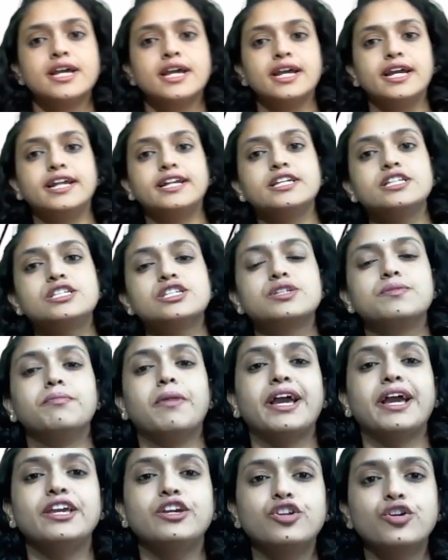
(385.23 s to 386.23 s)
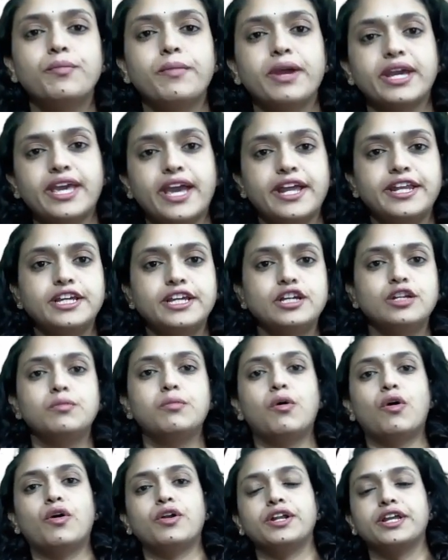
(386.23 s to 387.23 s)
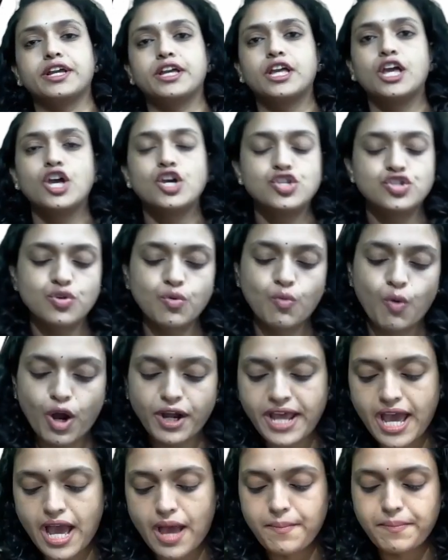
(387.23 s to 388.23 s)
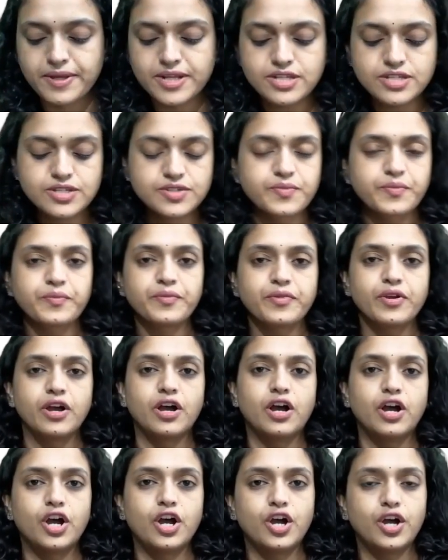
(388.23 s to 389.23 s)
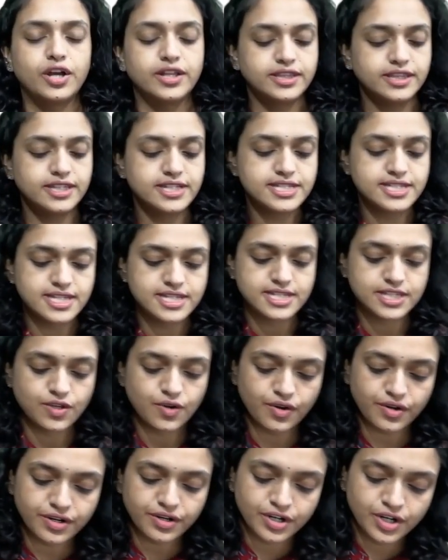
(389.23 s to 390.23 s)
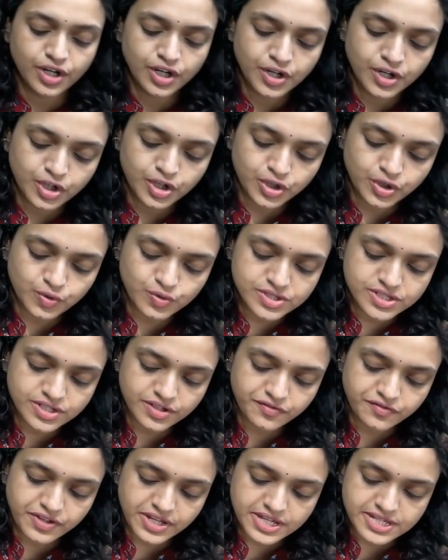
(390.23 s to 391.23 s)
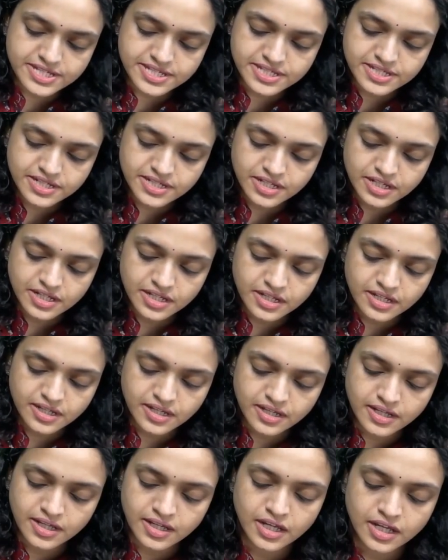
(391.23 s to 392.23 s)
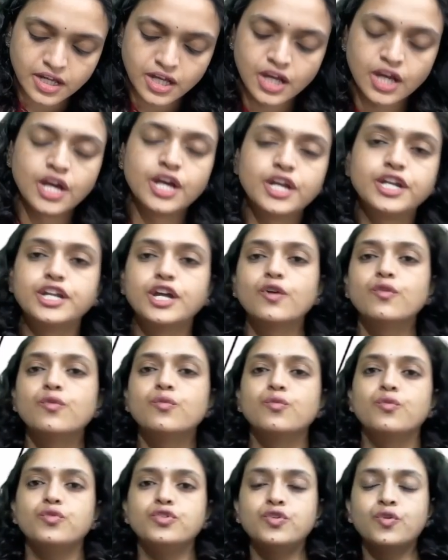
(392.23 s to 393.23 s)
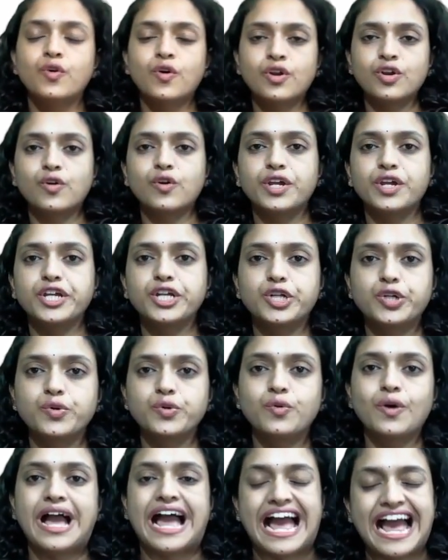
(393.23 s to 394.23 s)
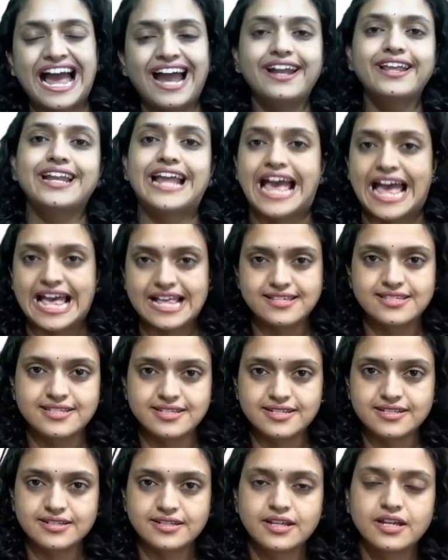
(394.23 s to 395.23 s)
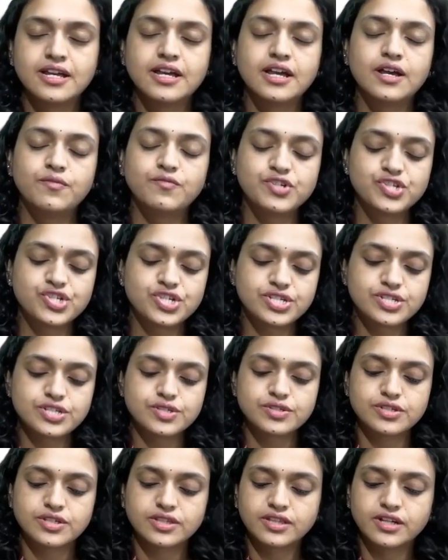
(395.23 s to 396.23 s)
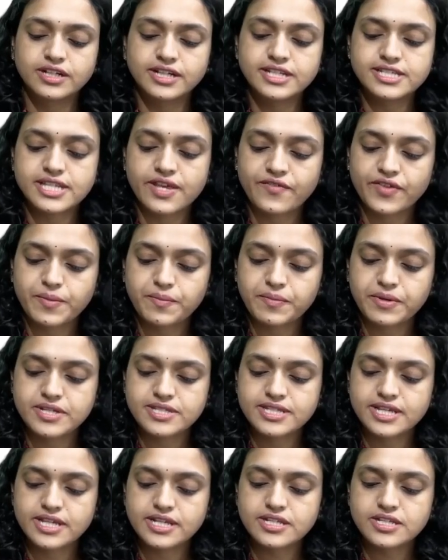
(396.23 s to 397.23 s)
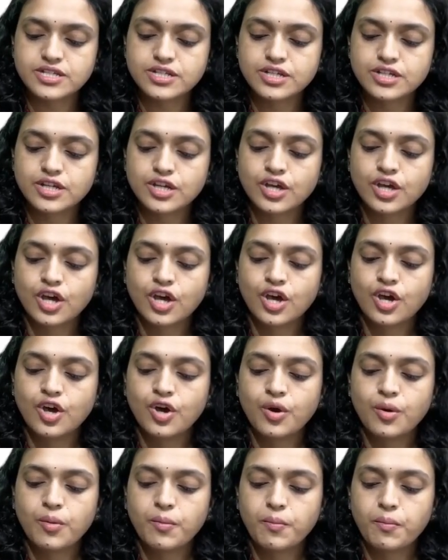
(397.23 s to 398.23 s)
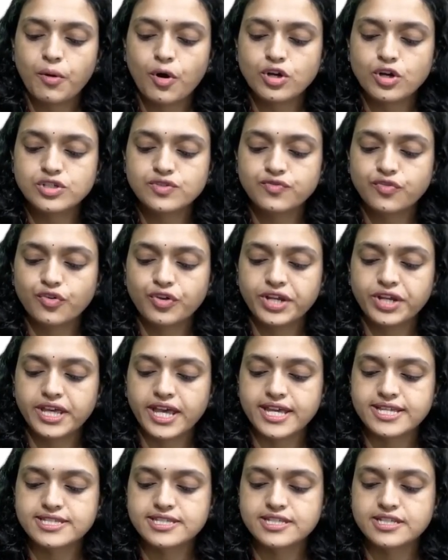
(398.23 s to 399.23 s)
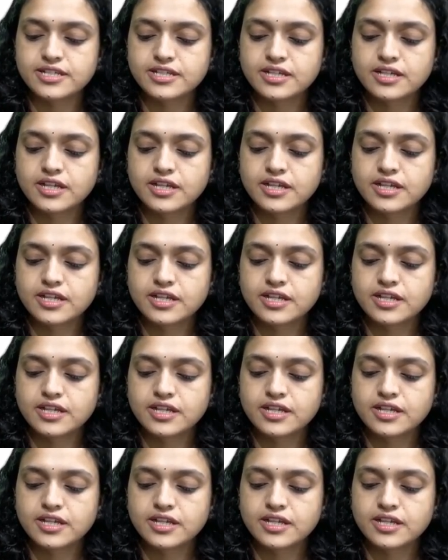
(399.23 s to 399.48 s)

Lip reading: It is micromechanical bonding. So what happens? This is your tooth surface. Now you are going to add an acid, which is 37% phosphoric acid.